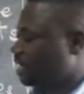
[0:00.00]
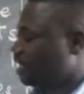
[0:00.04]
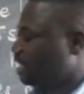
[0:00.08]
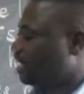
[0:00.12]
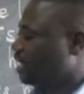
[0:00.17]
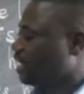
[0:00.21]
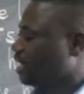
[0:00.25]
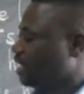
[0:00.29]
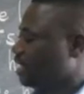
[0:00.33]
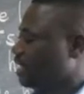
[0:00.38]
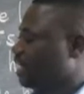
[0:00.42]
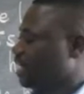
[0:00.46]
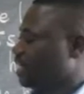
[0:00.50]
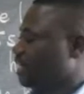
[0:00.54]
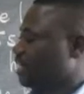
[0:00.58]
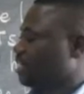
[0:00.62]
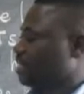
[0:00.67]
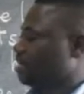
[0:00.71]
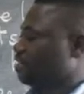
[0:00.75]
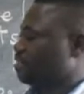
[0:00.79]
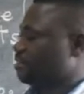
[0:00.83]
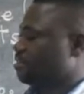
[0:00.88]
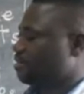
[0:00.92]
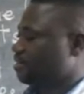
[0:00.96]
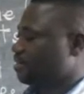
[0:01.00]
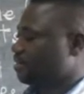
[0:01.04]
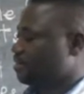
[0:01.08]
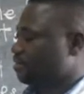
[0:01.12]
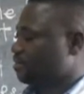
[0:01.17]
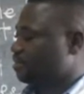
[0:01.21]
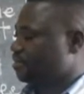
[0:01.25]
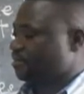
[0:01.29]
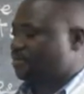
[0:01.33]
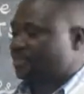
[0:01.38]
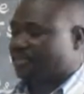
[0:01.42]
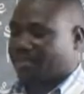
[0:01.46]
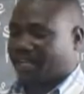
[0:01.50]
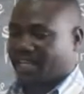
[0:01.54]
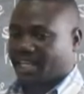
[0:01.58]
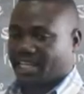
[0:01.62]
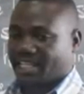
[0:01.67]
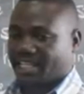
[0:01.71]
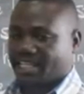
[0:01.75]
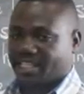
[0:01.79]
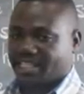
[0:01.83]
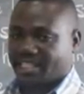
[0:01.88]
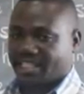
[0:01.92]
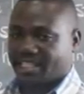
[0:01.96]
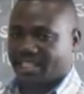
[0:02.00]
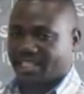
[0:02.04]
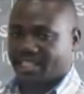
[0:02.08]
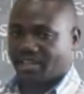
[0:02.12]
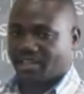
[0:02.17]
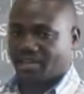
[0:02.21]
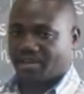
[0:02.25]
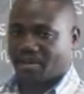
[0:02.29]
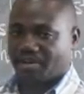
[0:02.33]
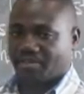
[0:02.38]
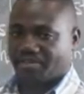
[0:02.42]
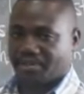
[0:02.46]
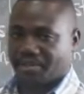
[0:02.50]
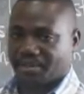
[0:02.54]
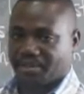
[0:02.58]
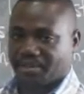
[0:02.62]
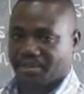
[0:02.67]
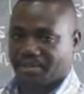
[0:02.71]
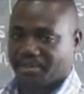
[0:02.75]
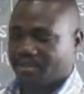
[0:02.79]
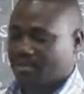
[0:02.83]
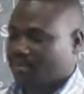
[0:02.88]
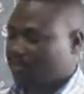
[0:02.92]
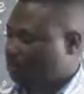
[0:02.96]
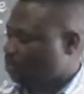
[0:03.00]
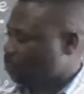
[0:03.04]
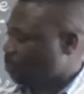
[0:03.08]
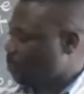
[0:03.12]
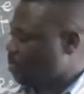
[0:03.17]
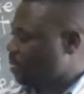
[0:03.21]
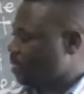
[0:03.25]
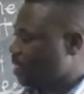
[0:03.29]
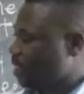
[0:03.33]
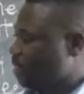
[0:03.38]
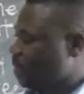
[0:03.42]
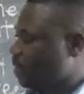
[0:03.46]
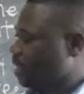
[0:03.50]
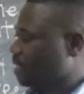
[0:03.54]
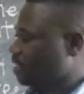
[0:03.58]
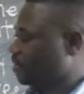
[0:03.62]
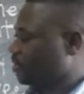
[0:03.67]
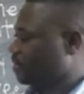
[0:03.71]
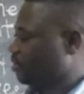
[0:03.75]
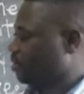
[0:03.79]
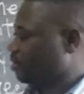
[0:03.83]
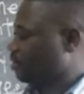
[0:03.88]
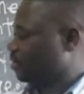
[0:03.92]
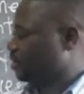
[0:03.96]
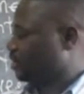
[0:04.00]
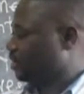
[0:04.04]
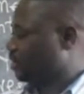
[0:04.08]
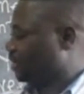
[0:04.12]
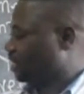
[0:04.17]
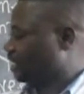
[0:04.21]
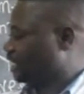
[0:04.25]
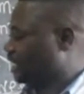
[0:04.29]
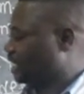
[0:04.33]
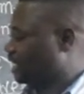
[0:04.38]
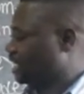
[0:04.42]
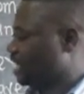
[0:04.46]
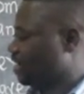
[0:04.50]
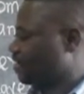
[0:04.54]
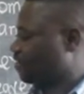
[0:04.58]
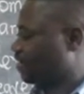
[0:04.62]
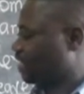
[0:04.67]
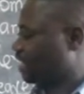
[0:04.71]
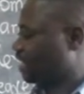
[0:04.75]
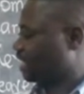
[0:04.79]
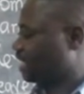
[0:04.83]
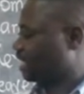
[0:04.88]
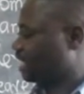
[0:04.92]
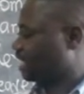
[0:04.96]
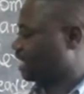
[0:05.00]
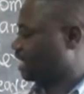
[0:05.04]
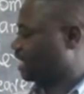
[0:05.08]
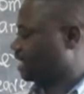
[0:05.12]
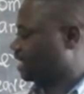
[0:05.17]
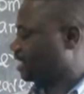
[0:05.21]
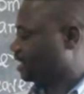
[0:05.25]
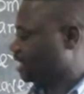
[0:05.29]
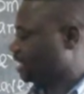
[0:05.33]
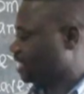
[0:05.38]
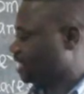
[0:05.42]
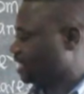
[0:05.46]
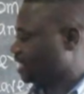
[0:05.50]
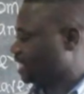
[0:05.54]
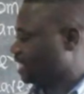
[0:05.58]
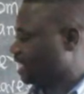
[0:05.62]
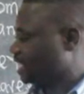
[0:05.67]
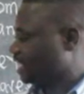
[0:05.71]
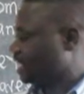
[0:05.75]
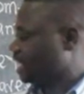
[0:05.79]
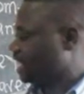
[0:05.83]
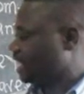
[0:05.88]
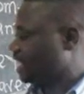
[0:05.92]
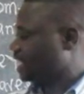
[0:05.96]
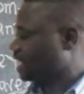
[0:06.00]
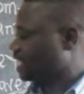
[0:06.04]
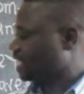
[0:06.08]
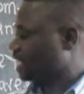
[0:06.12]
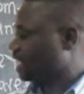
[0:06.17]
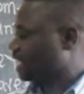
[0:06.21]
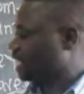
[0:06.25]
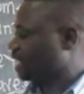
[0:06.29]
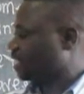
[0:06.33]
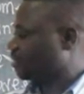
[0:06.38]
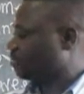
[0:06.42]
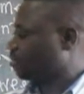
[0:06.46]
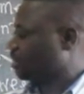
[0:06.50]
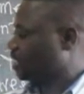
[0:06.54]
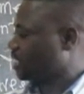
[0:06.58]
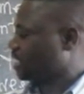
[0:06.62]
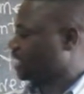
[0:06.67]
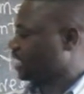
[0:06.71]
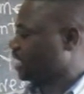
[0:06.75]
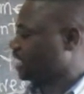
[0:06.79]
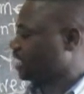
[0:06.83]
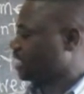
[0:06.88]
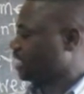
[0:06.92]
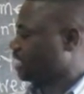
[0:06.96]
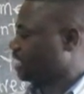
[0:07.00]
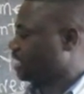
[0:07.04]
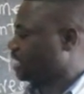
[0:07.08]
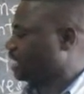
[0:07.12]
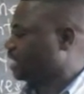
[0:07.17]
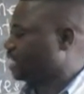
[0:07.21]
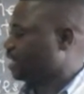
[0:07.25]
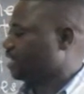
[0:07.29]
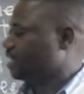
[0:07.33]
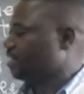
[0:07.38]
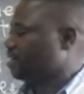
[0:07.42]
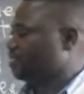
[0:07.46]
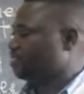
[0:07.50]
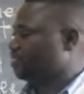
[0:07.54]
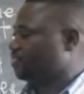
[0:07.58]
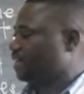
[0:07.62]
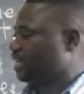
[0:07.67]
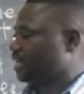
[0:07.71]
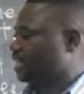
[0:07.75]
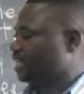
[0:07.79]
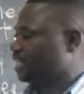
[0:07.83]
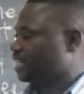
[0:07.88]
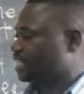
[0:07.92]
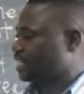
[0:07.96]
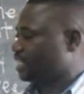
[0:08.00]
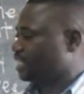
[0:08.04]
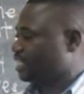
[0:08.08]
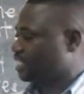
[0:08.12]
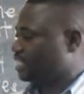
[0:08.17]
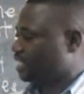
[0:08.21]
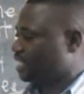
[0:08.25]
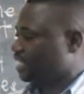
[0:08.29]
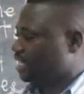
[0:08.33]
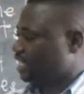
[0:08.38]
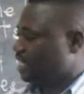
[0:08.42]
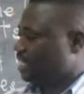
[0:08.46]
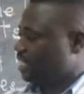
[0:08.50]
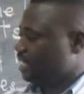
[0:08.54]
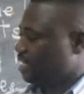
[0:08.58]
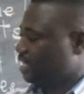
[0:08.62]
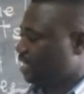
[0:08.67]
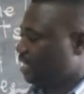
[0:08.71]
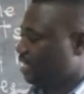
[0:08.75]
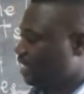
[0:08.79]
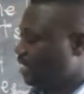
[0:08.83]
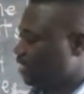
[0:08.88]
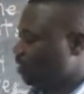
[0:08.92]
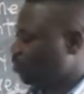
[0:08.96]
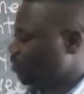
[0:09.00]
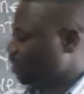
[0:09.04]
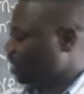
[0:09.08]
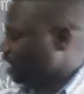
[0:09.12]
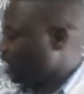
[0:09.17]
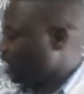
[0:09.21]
me. Veins. All of you? Good. These are veins. These lines here represent veins. Then we